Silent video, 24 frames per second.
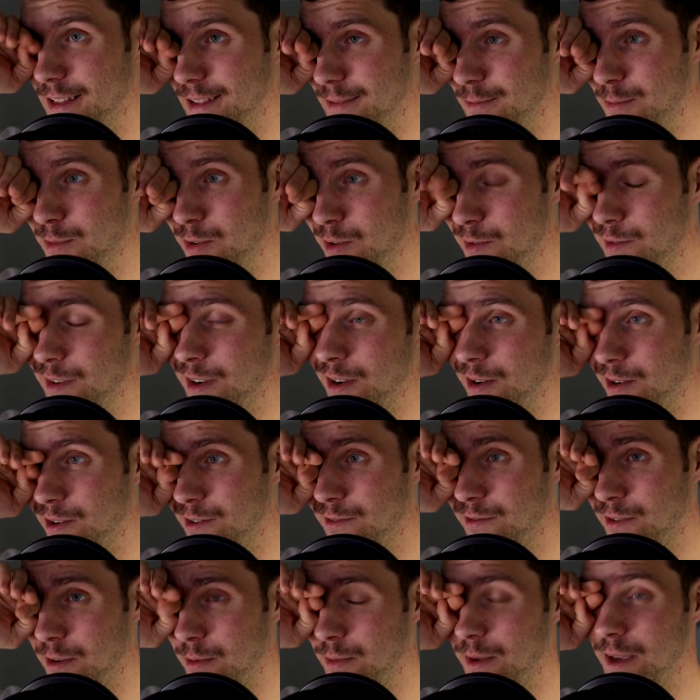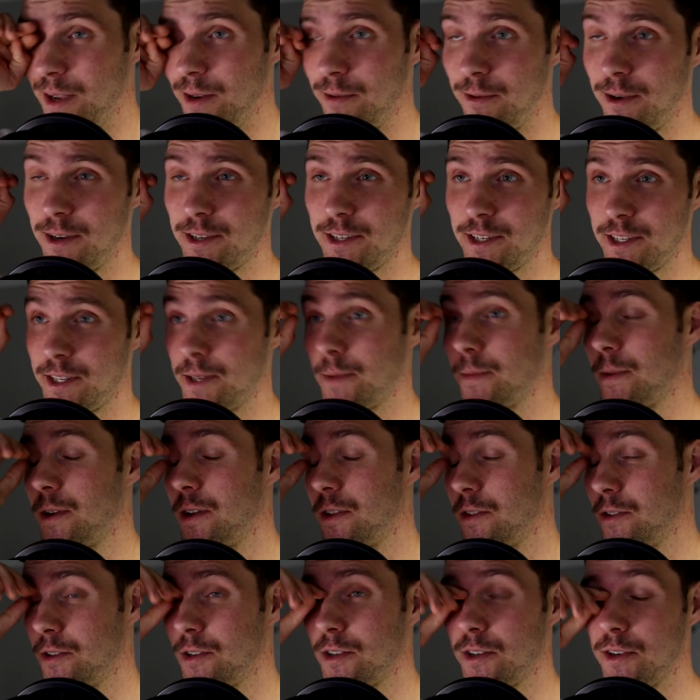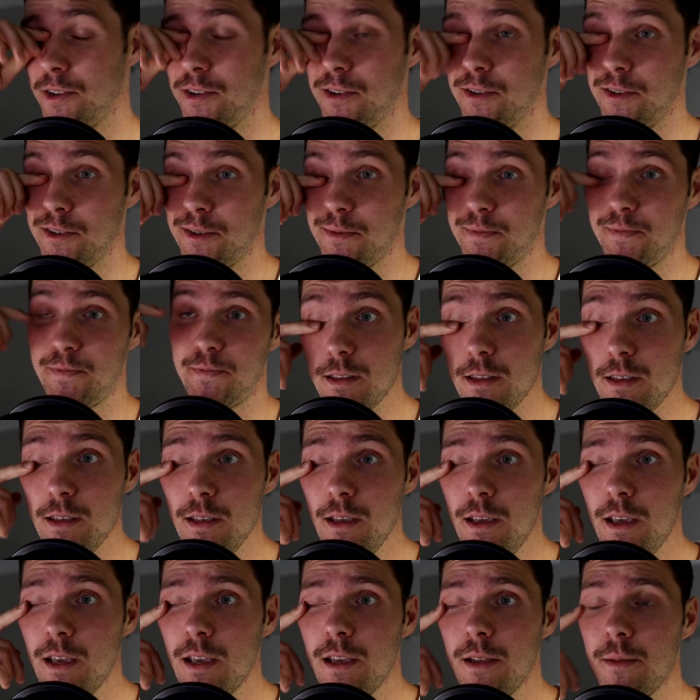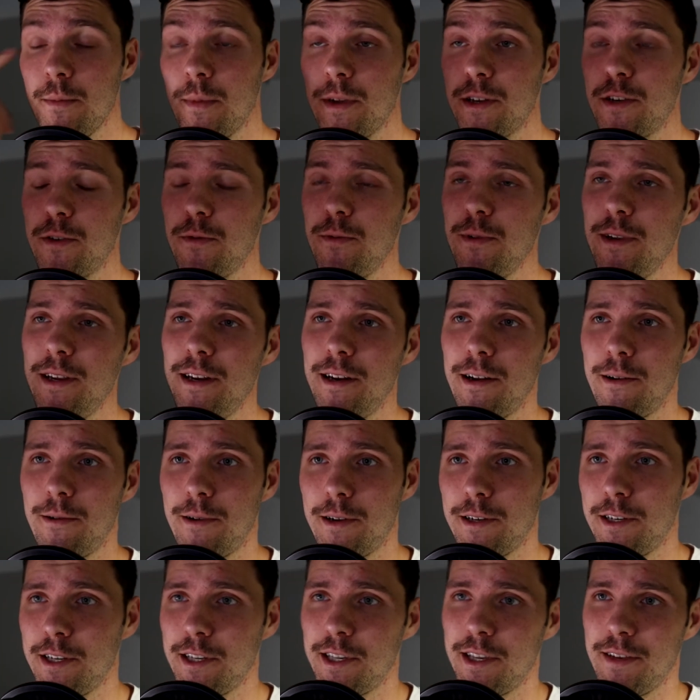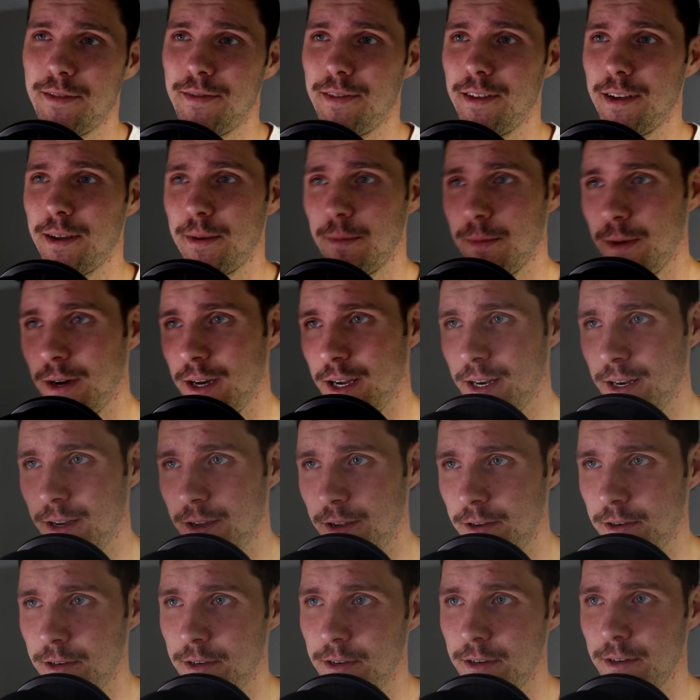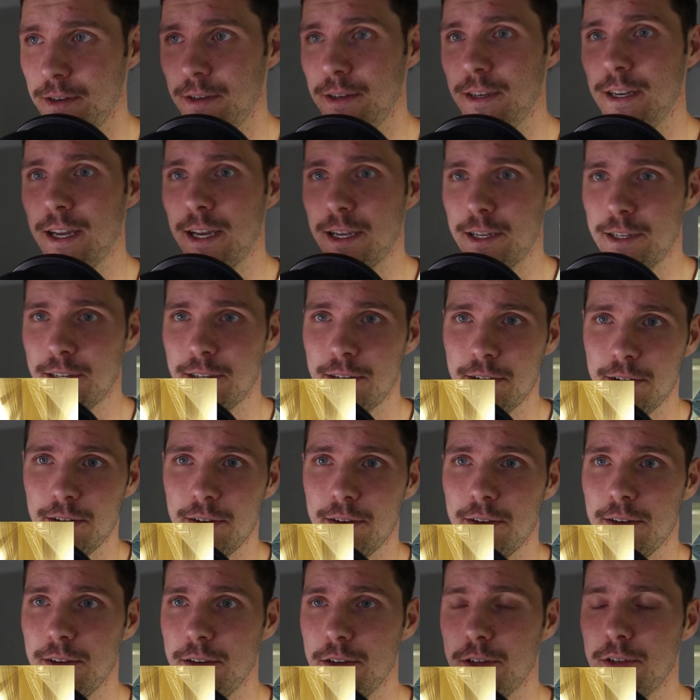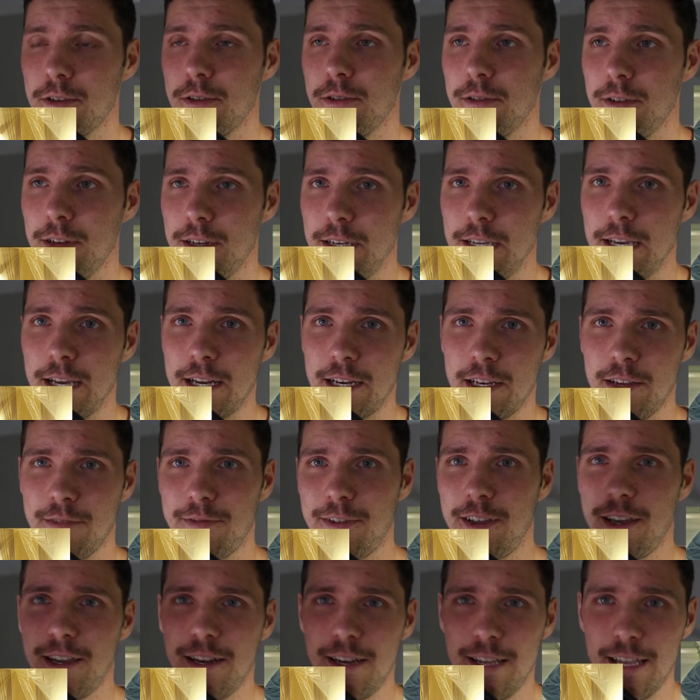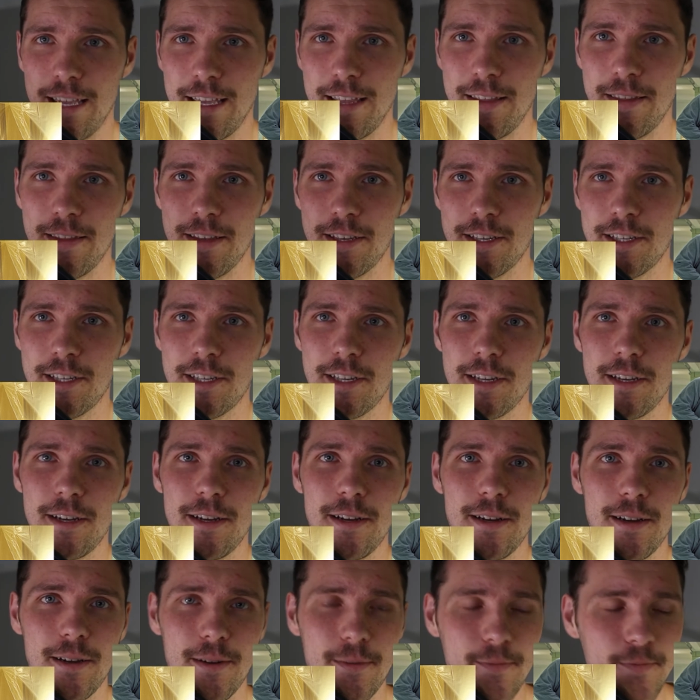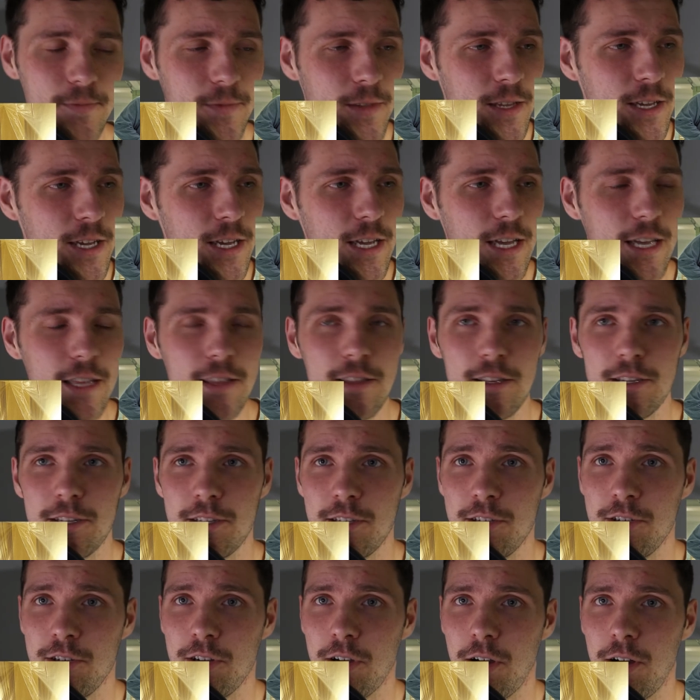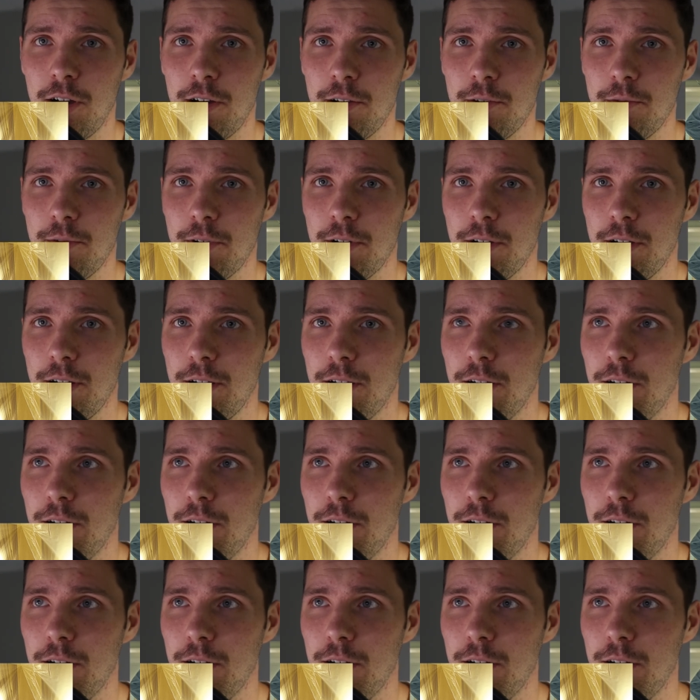moving on from it and watching some other shows. In between, I watched stuff like Mindhunter, Dexter, and True Detective, kind of in this genre